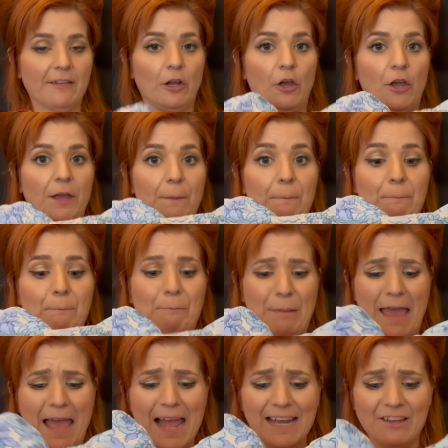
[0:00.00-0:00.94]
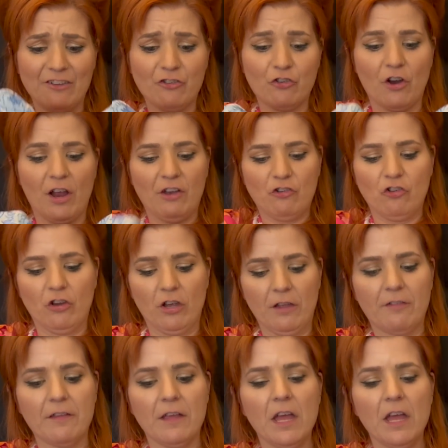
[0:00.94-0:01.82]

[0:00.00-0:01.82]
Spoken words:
Look, barely stretches.